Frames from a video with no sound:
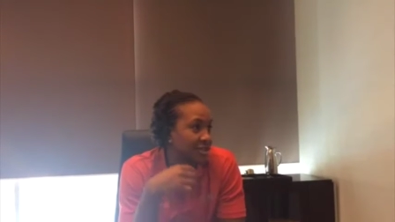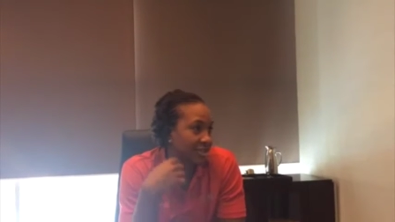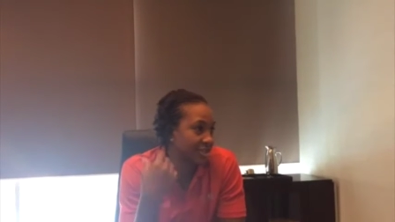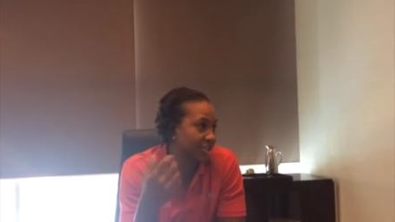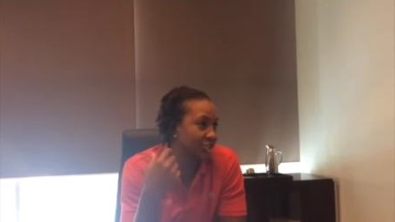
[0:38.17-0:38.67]
to
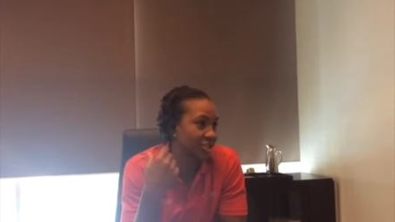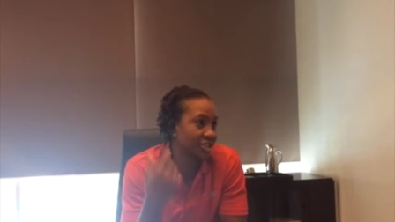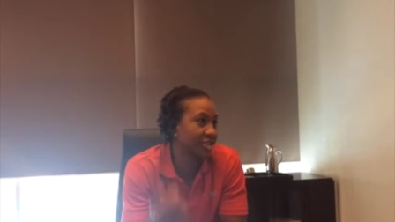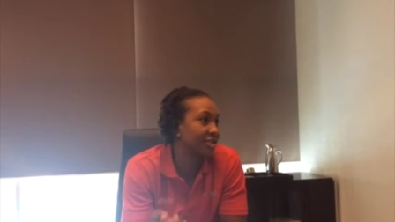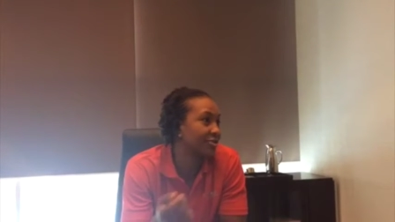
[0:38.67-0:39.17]
teach the
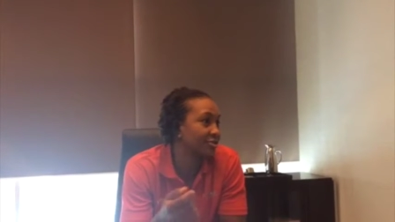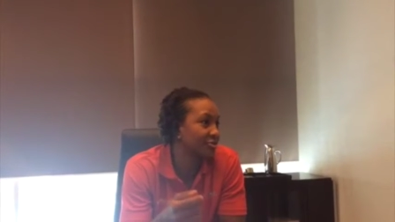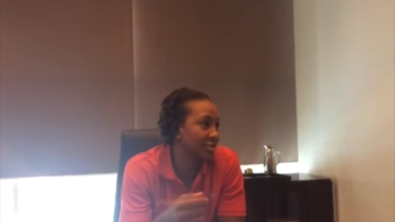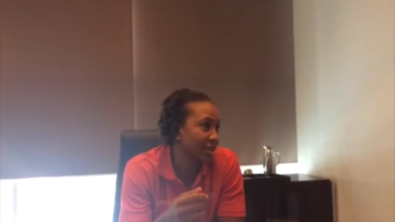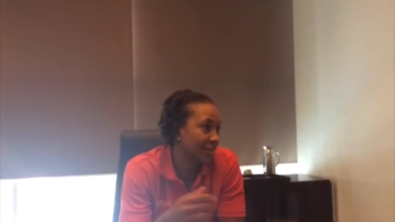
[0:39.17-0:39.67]
skills
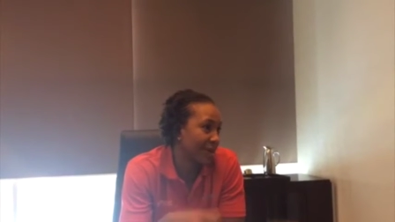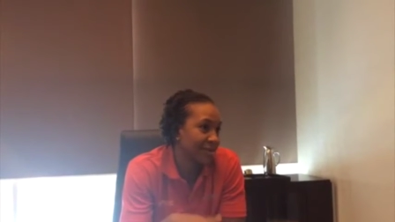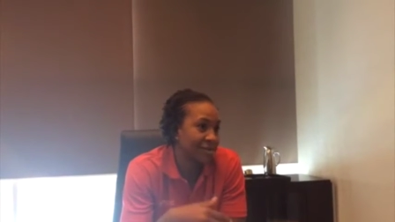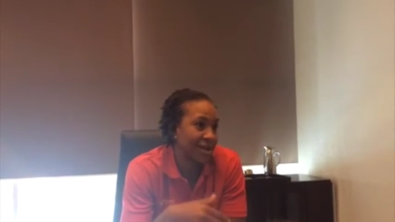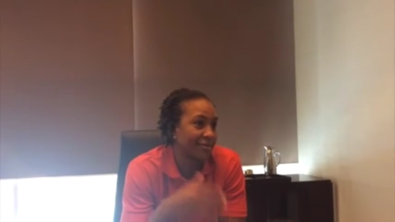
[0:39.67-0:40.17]
so that by
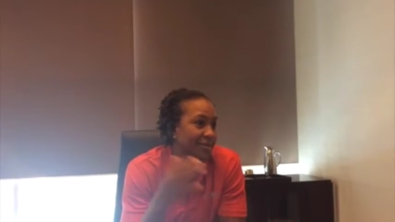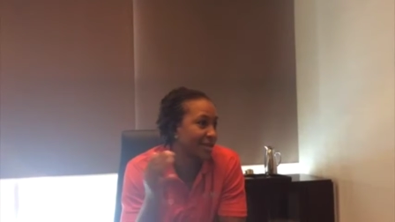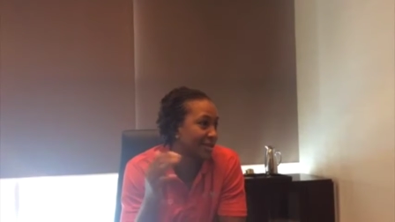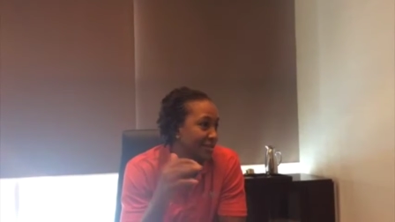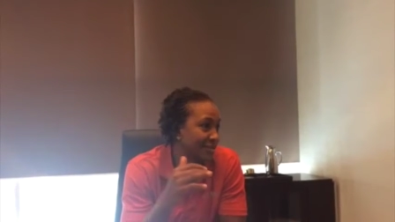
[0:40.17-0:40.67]
the time the
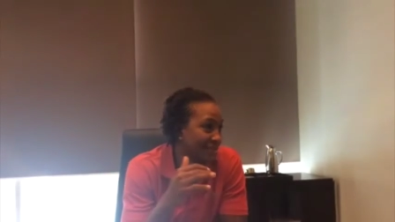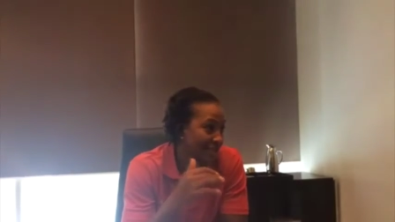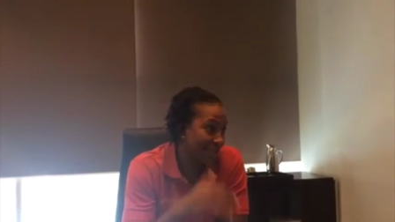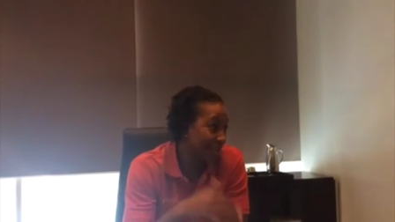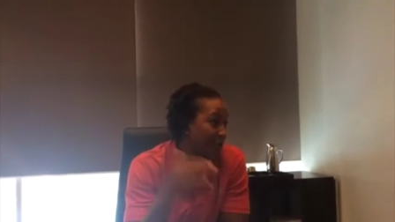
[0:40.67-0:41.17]
kids
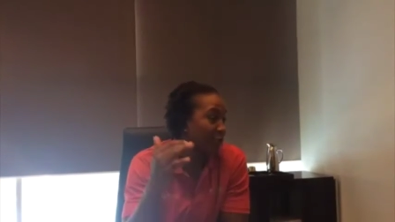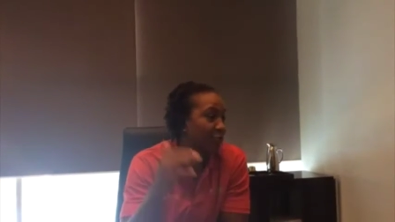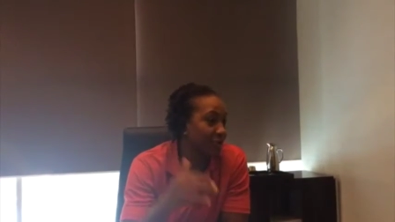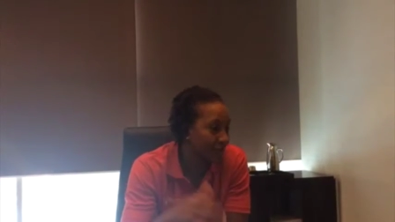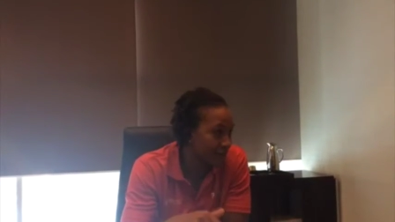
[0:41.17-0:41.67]
get
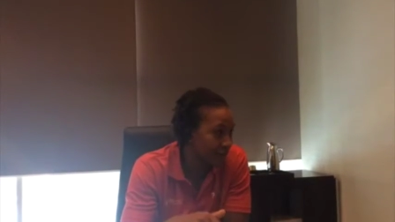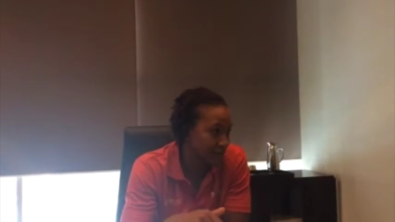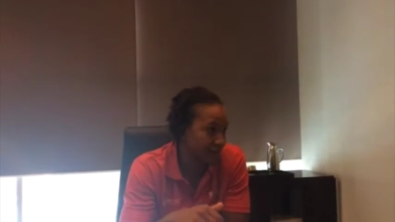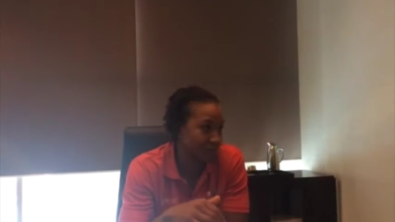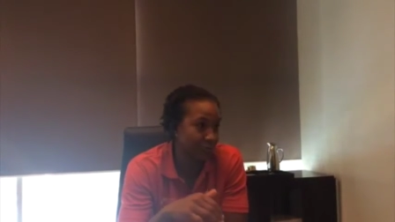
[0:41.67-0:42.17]
old enough
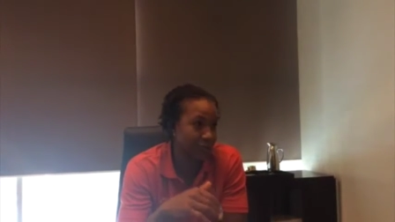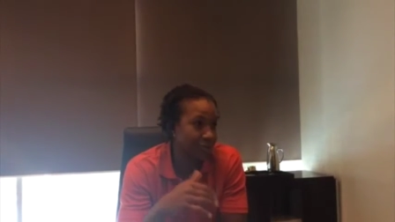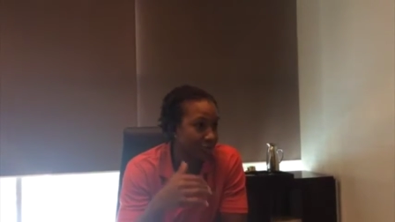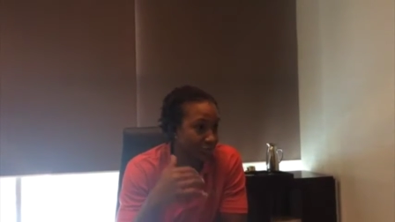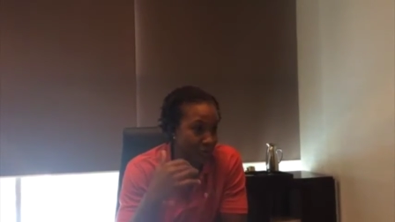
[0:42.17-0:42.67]
to
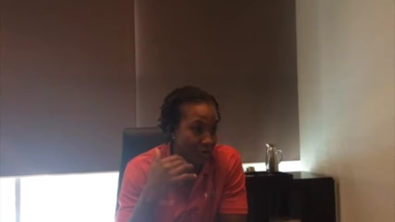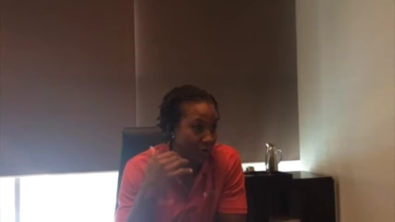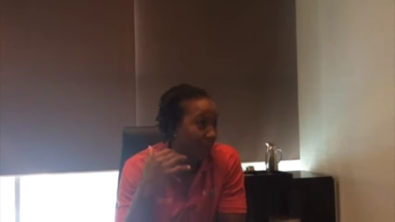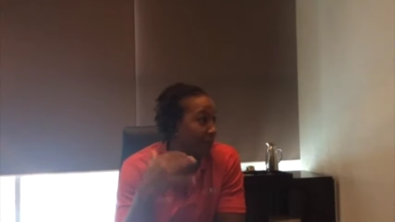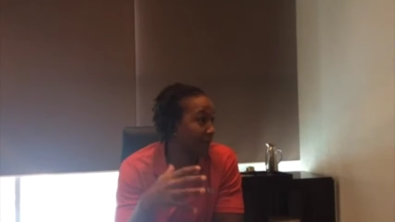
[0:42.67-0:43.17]
really start, you
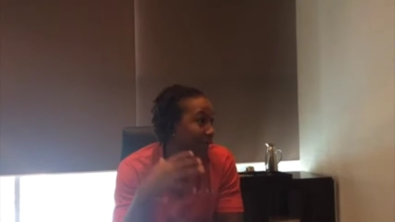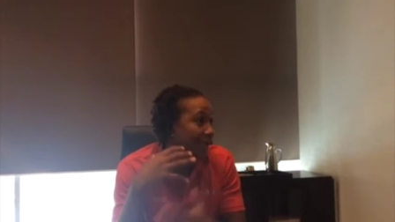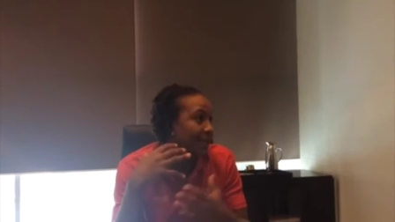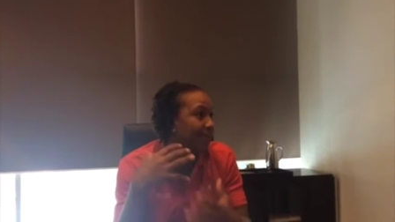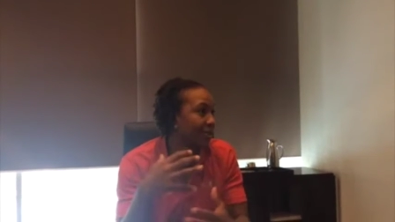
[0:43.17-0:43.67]
know,
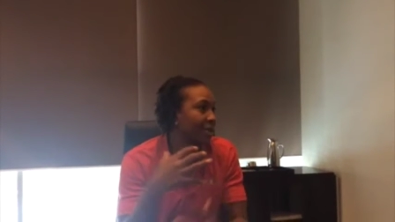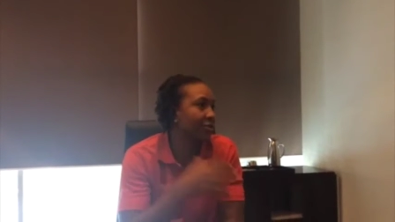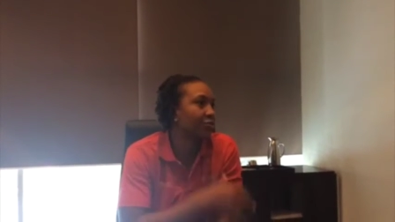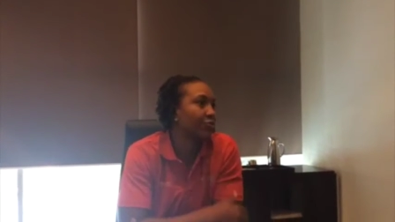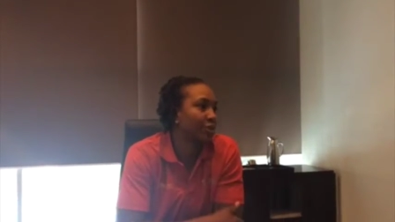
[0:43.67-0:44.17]
playing and being
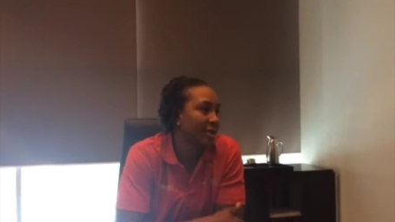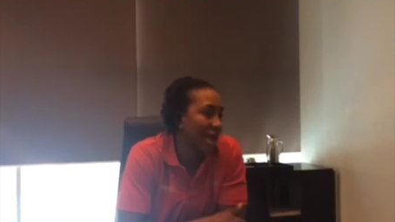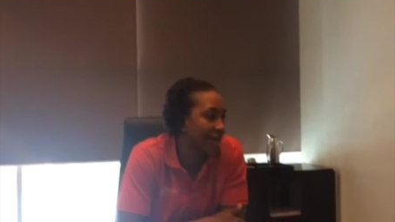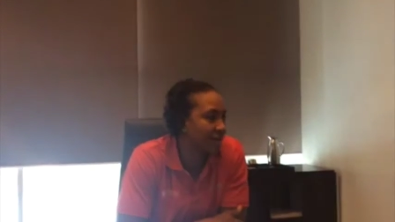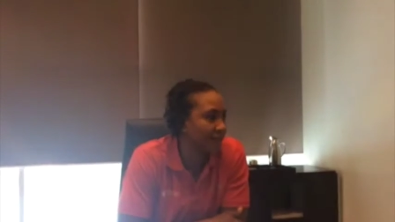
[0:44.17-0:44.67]
really
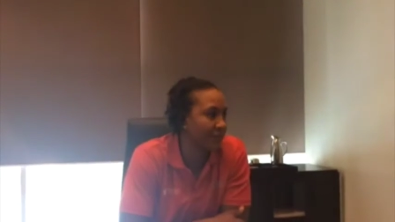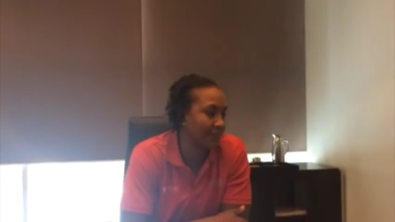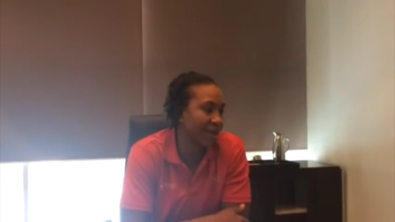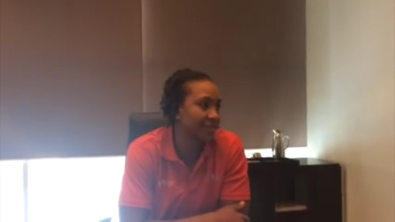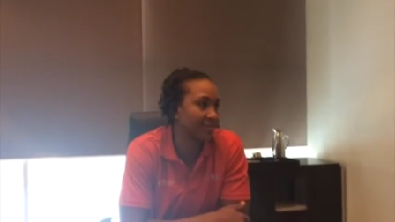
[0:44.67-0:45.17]
active in
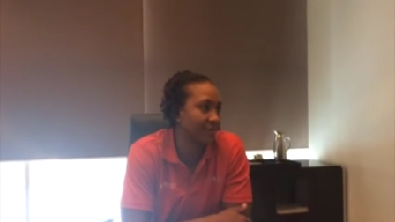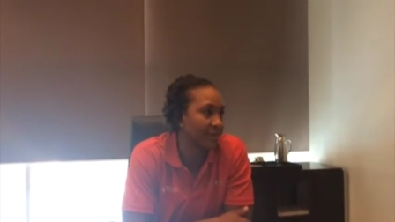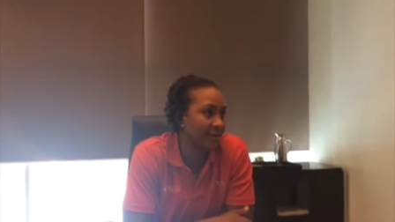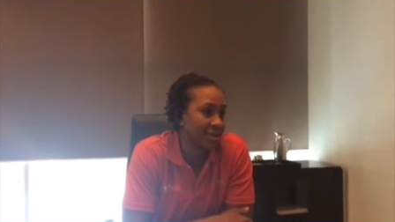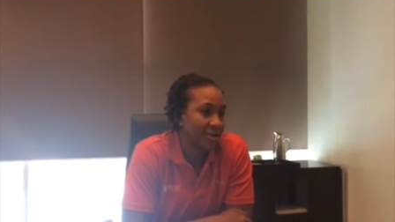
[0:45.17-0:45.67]

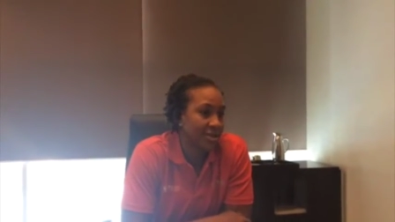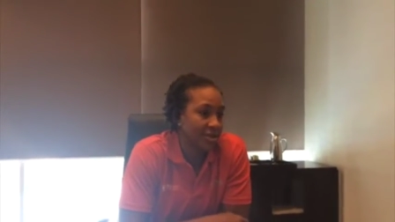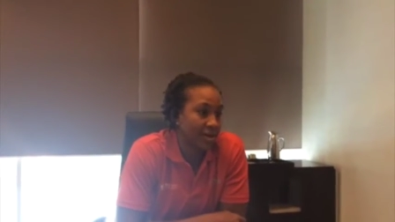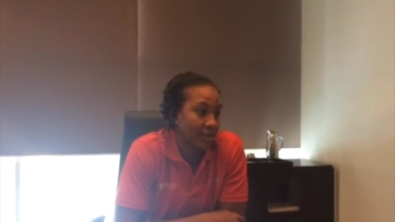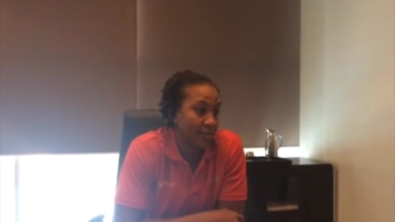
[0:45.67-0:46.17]
basketball,
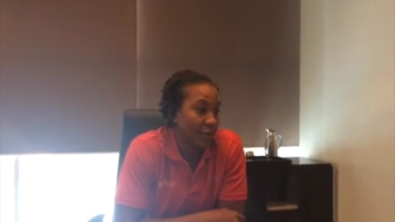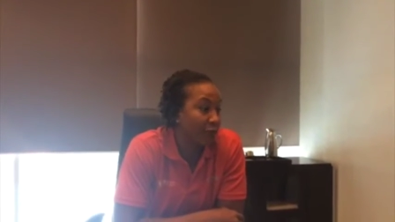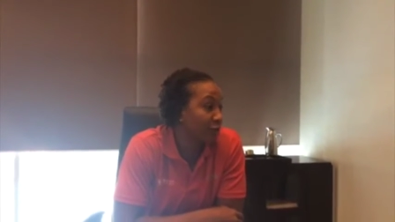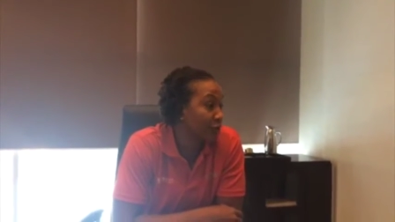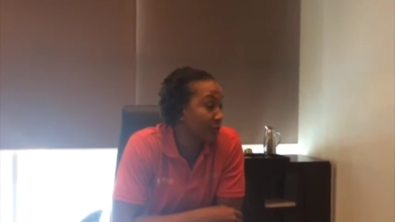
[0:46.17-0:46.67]
um,
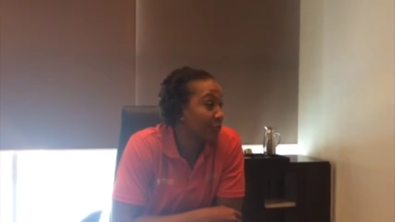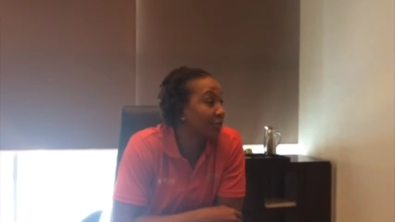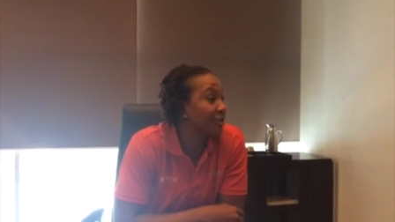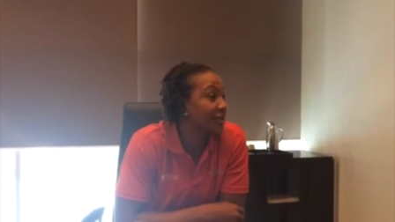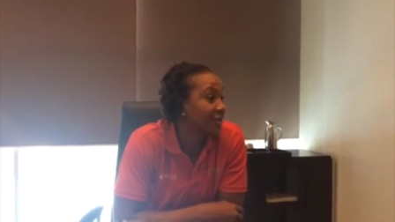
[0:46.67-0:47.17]
hopefully they'll be
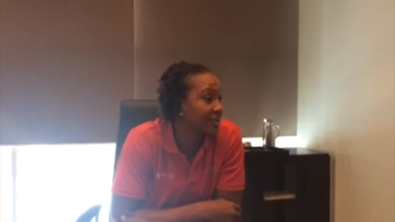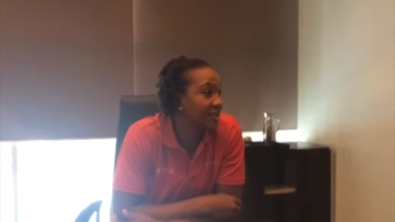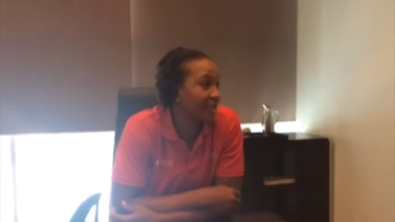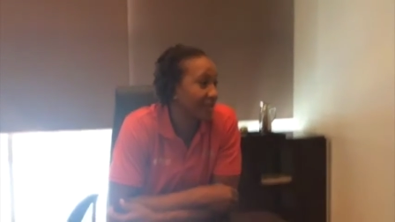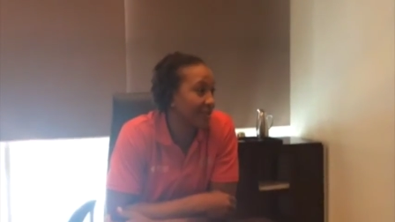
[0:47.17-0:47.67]
really good
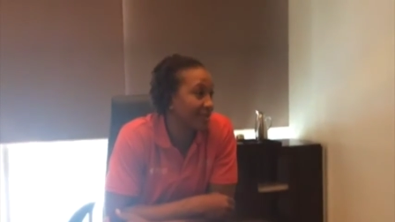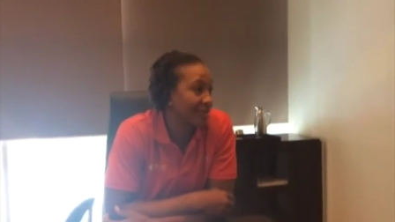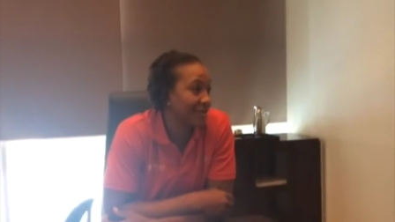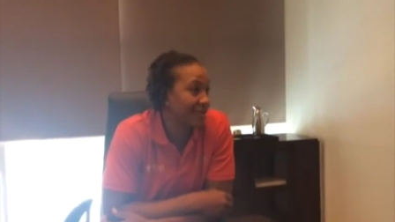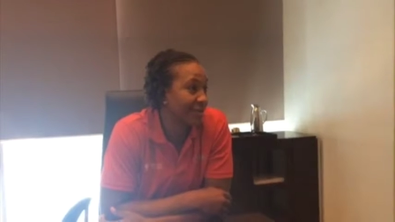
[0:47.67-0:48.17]
and, mm-hmm.